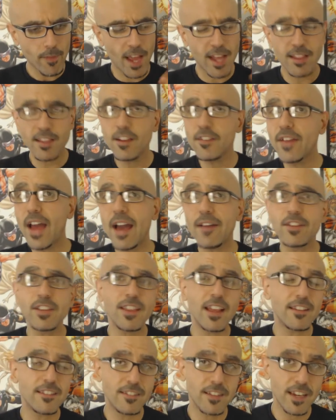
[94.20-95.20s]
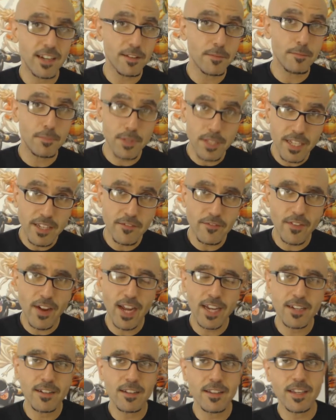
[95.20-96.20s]
I love having that set complete
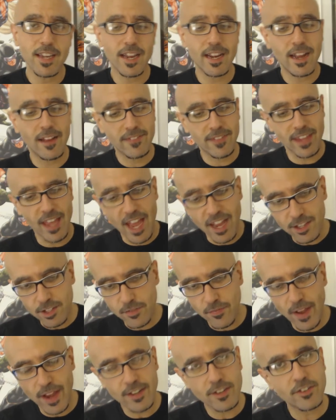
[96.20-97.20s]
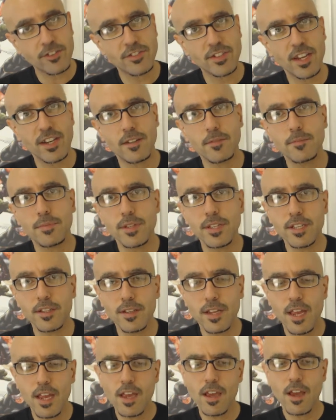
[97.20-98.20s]
finally. I got the X-Factor set
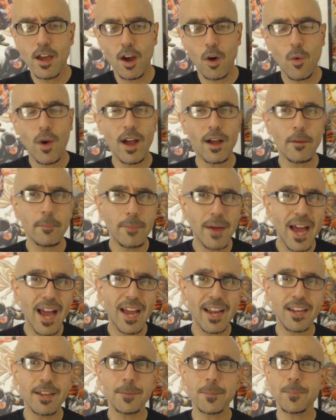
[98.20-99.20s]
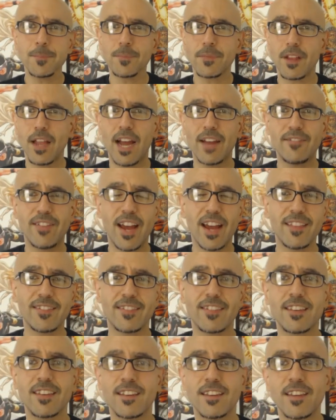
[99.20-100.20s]
complete a while back. I've
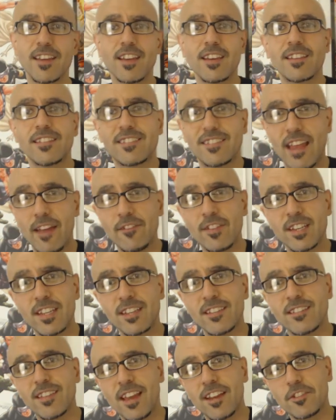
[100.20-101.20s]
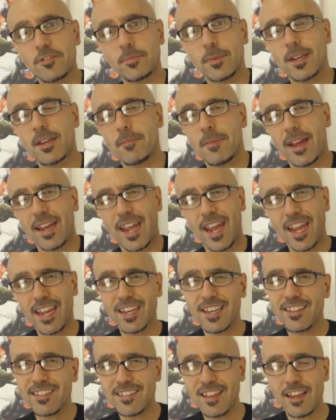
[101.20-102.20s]
had the 70s X-Men and my
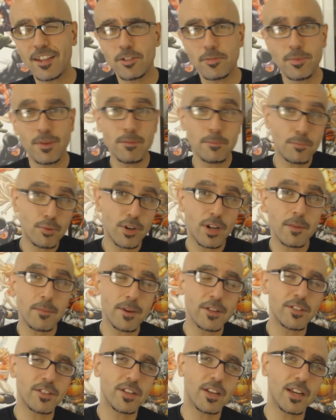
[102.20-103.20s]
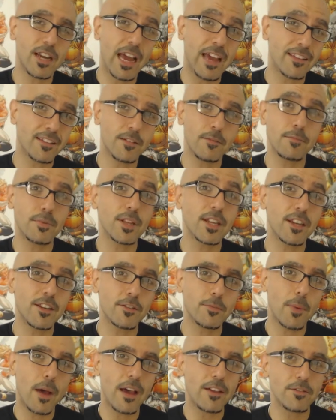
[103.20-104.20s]
80s X-Men pretty much as complete
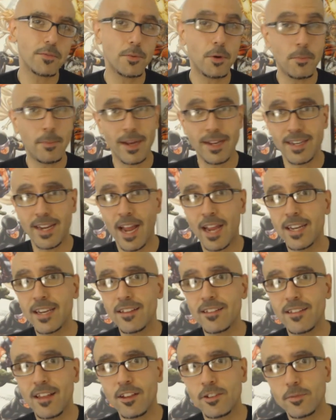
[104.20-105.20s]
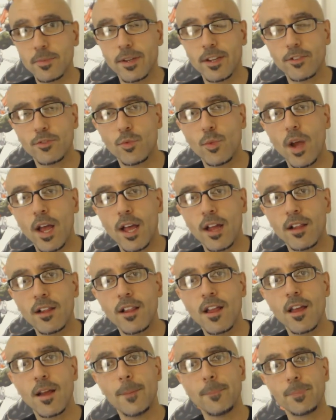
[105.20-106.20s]
as possible. My 90s X-Men as
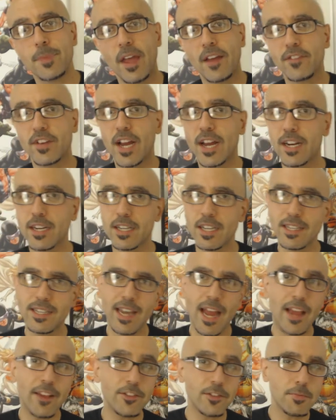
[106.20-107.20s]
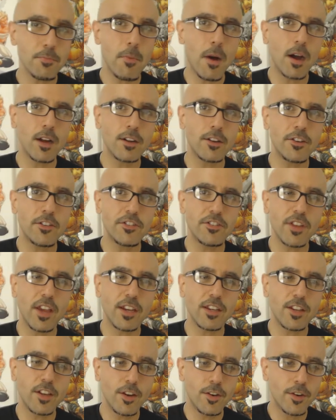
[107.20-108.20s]
well. I've got a nice modern
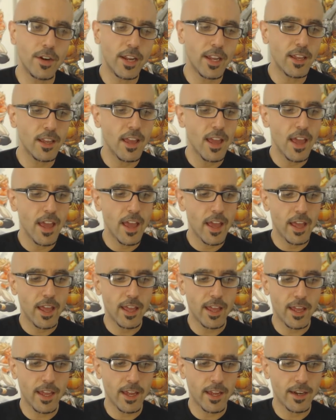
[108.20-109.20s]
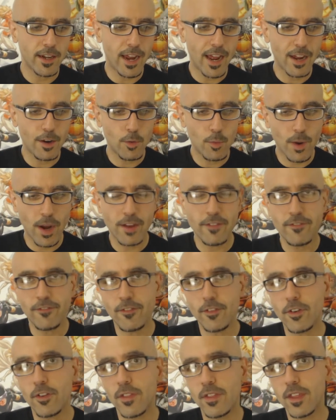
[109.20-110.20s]
set going, and I went
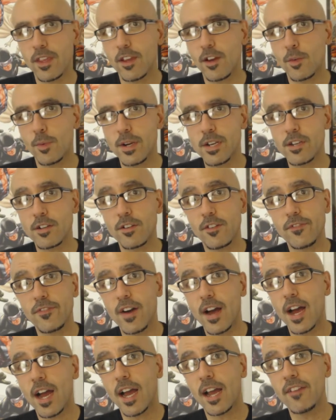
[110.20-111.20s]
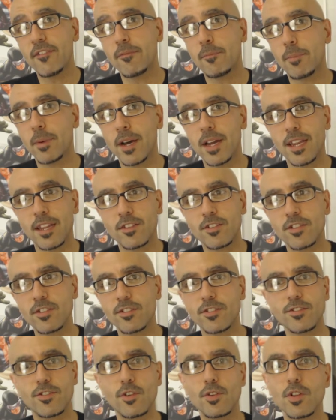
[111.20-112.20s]
for the original five, but it
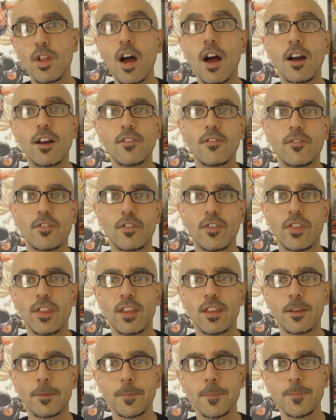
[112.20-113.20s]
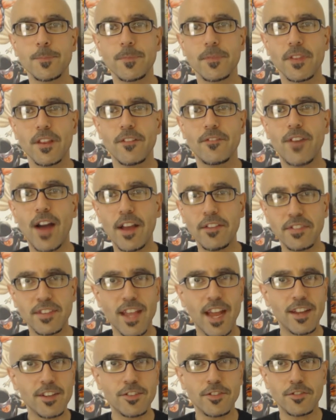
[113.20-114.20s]
took so long for the five
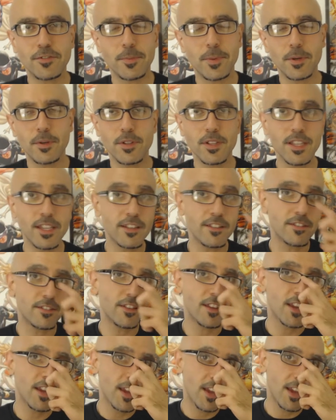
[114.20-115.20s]
statues to be released